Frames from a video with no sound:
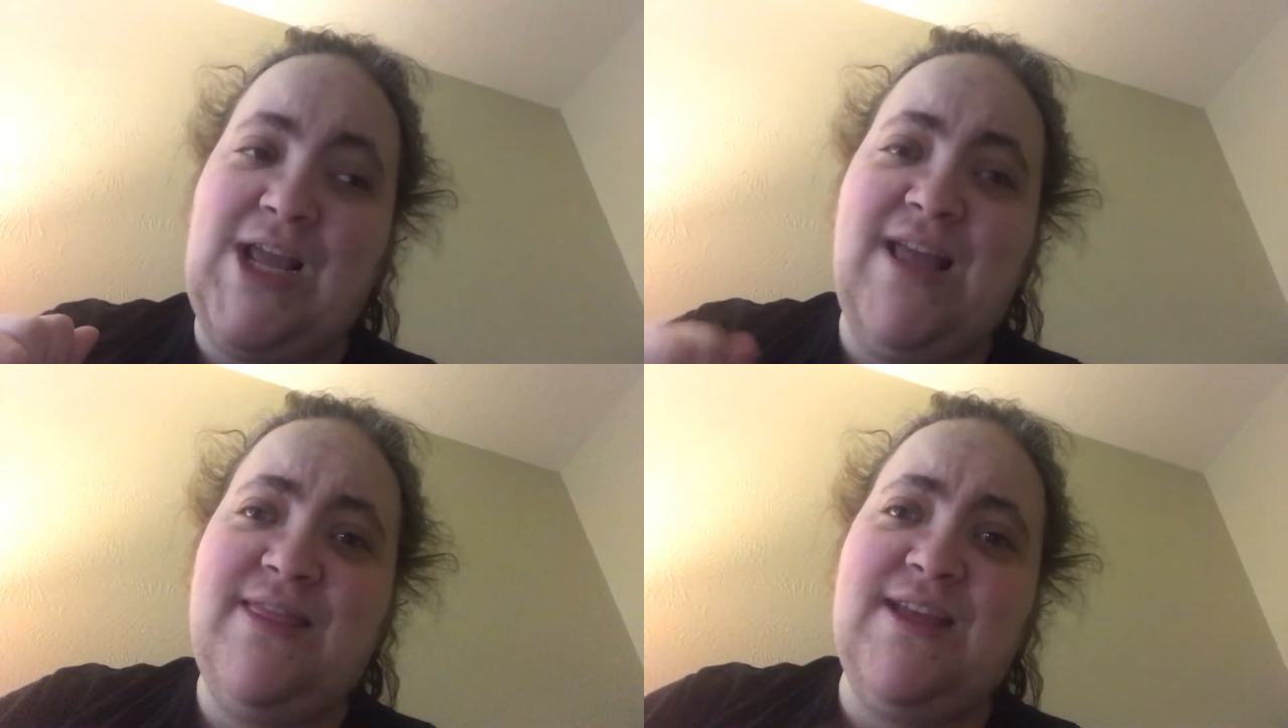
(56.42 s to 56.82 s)

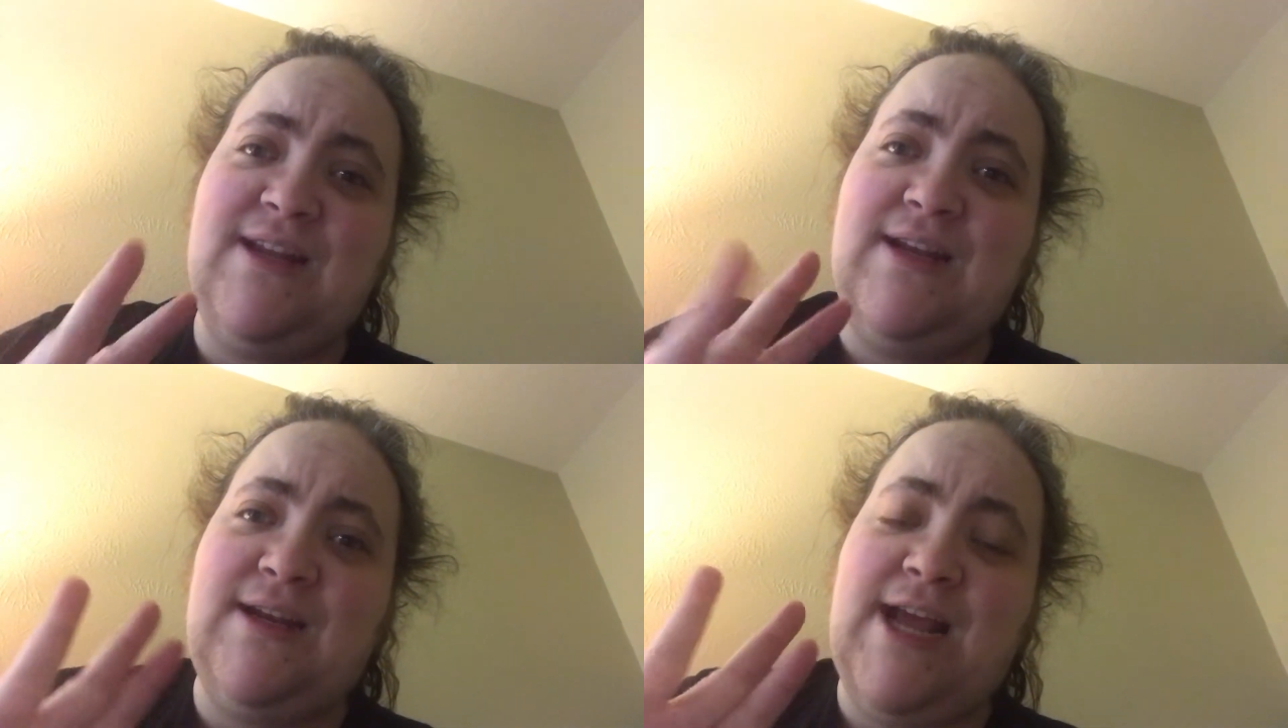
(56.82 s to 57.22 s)
and
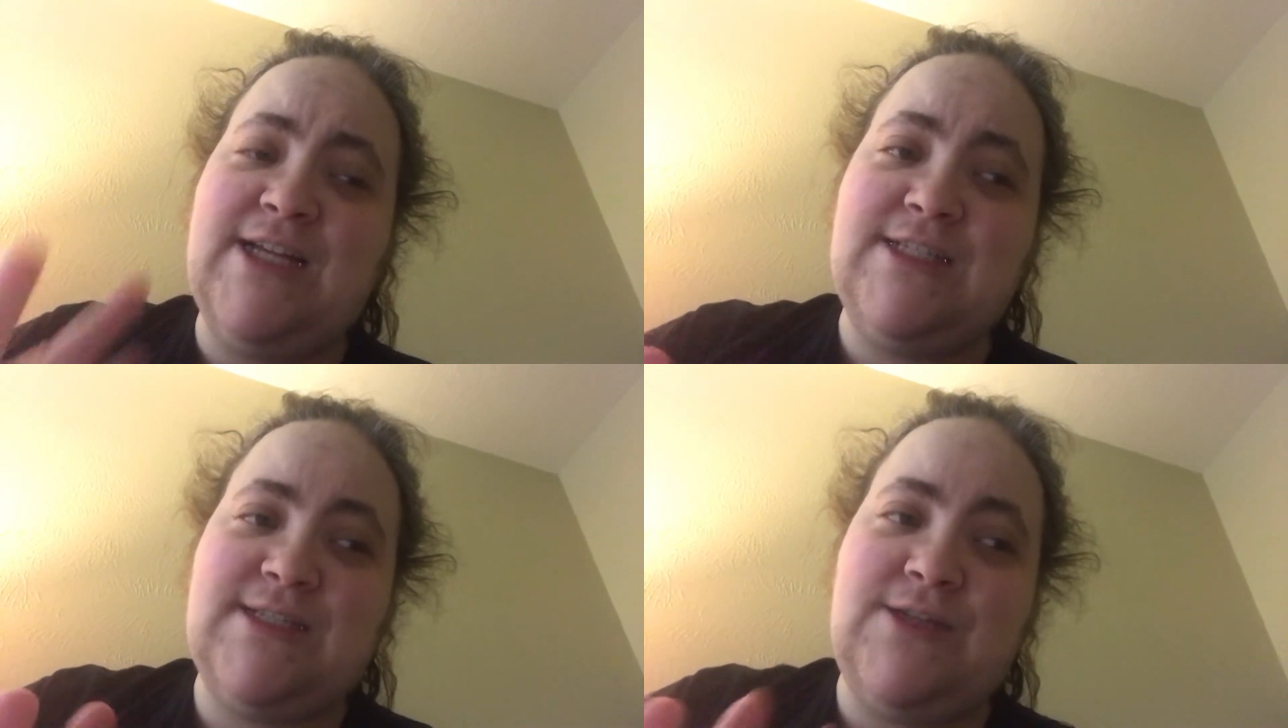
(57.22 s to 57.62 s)
then the
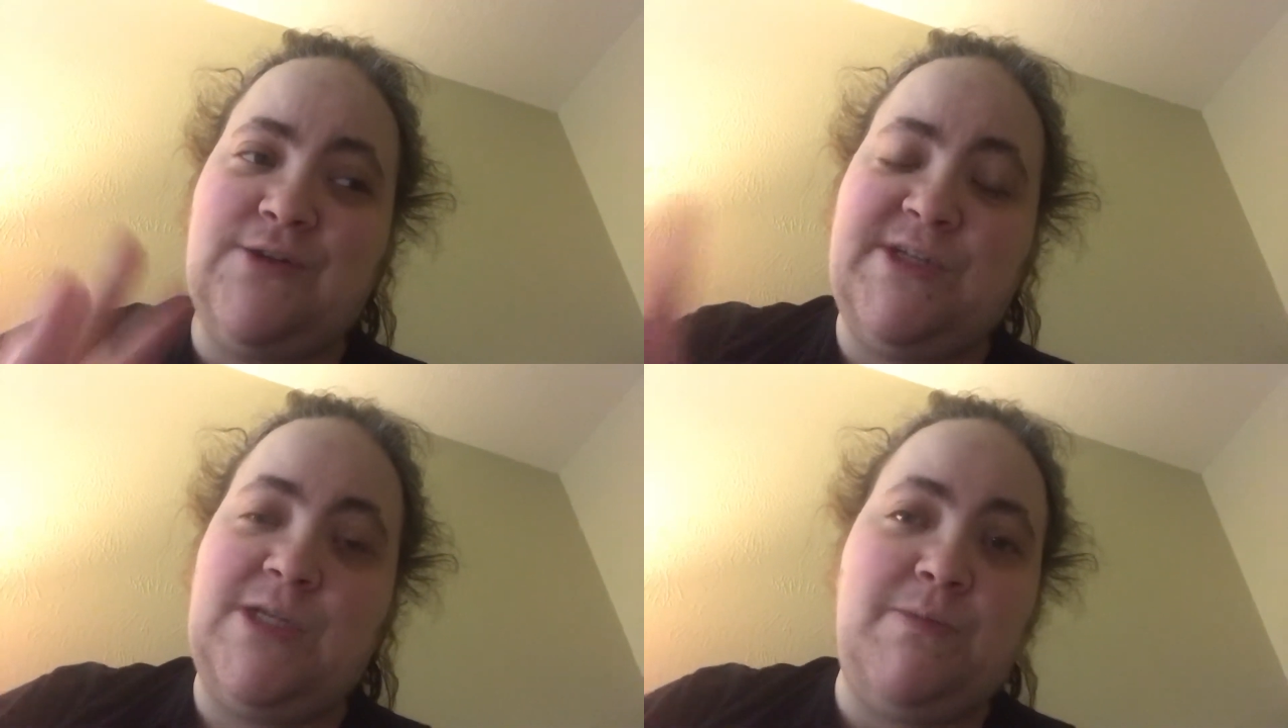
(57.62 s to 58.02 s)
next
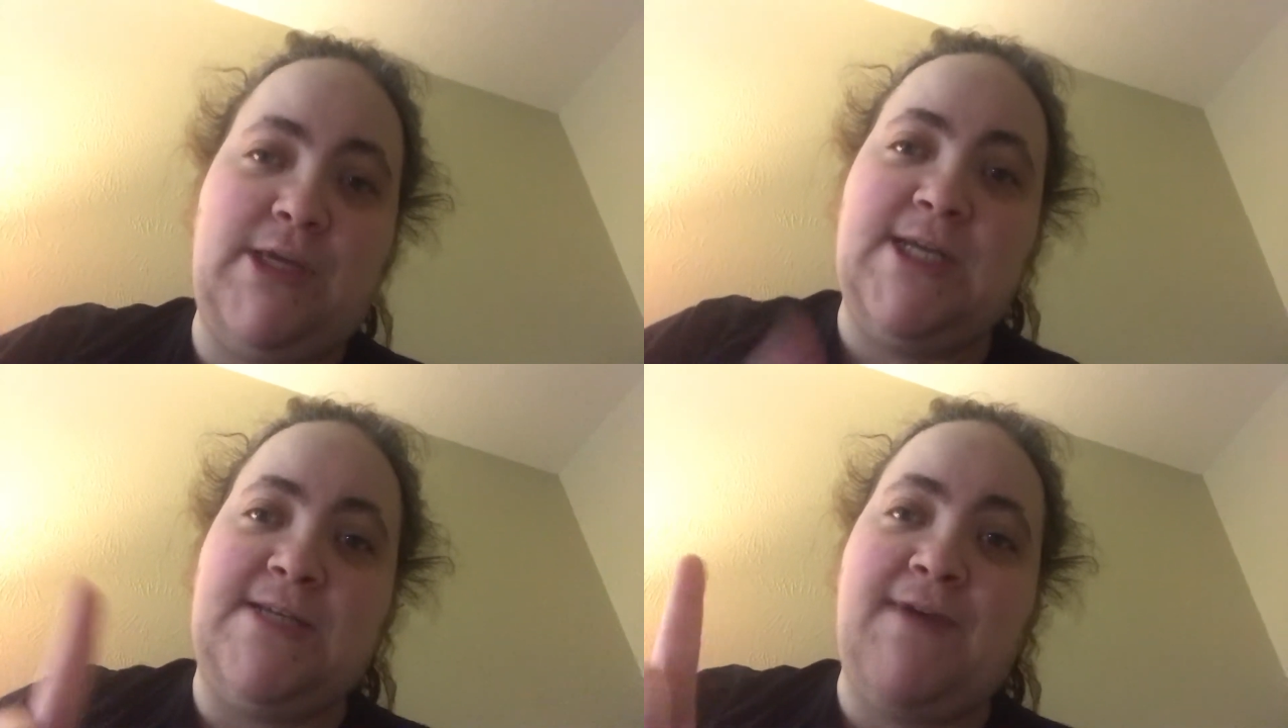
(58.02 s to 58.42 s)
new to
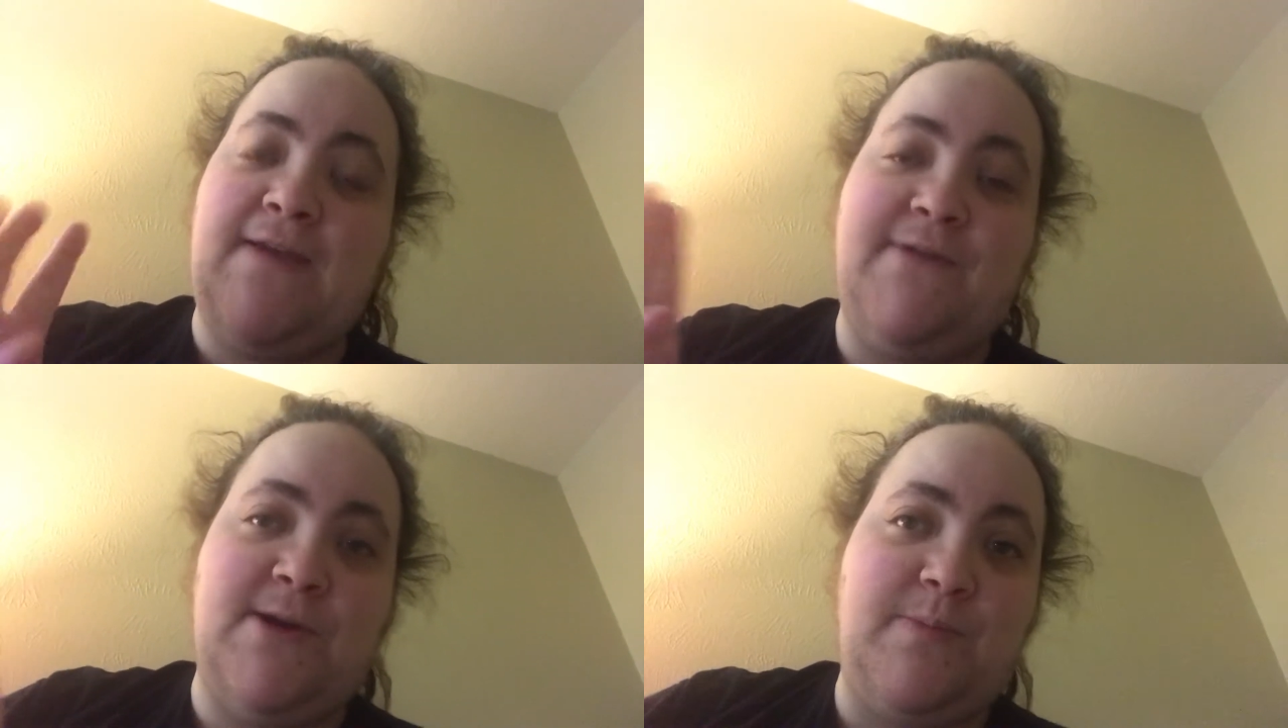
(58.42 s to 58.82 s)
me is
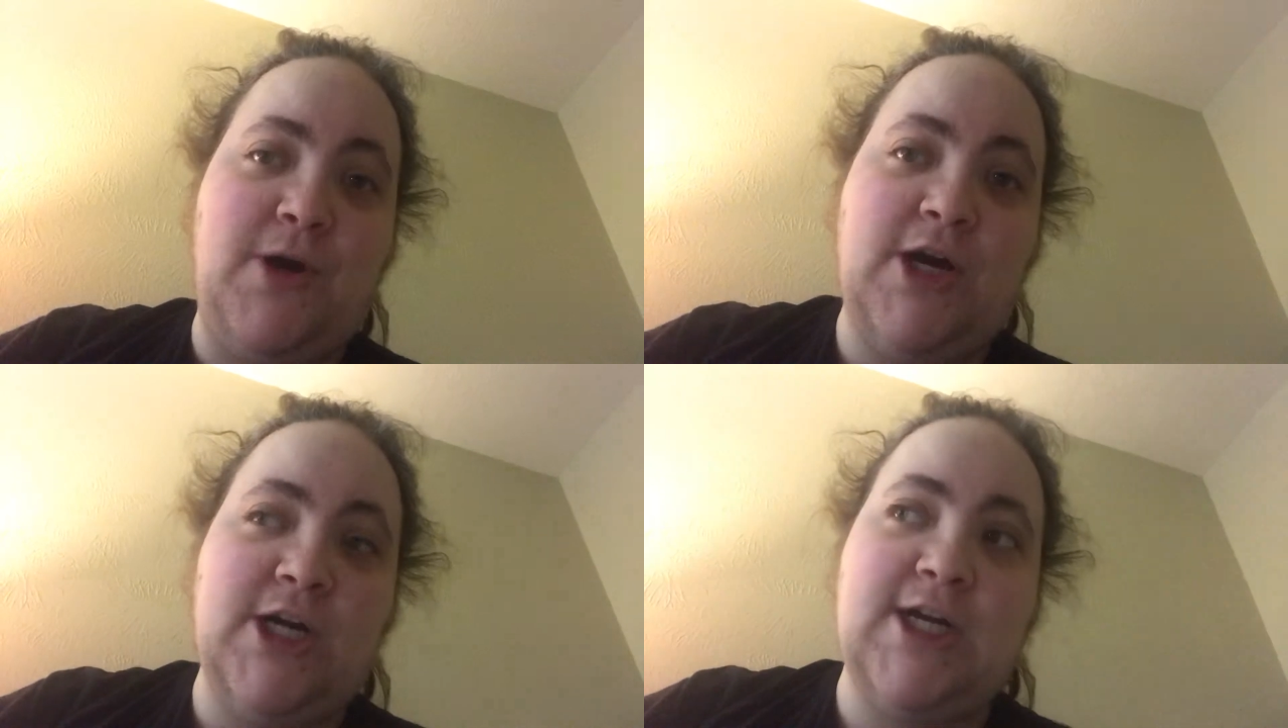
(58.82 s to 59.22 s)
Five Feet
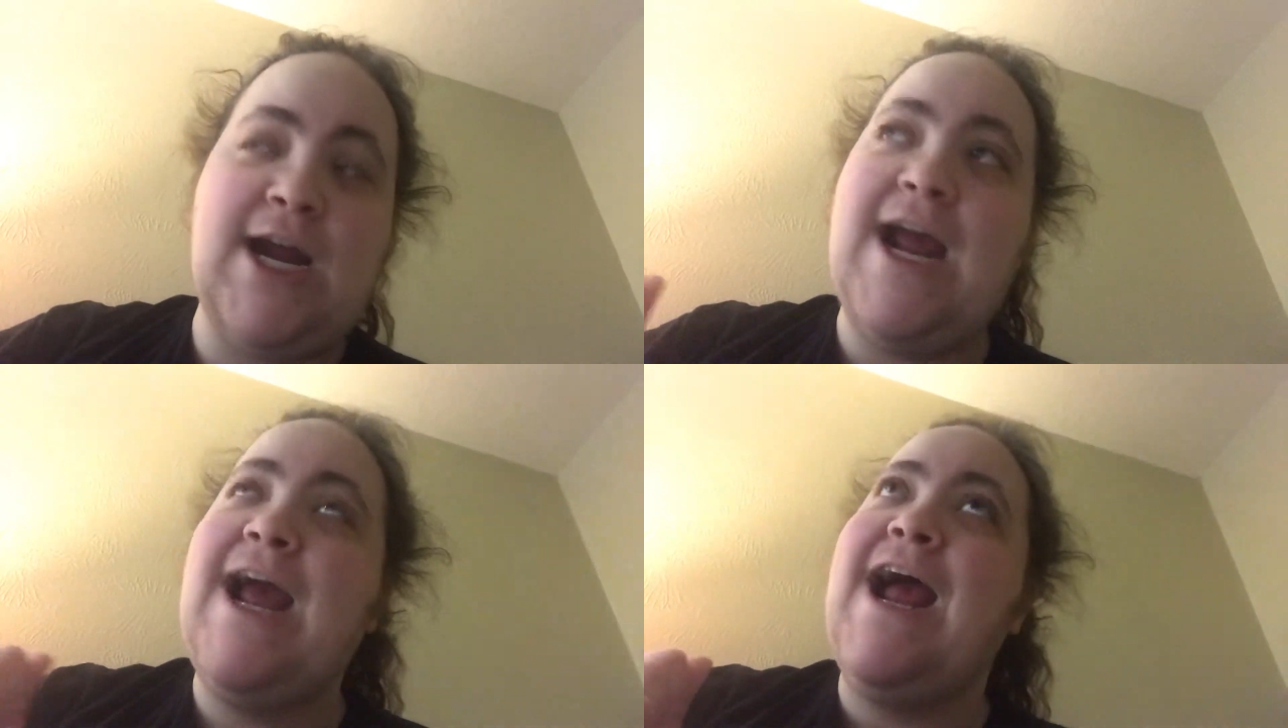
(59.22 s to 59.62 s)
Apart,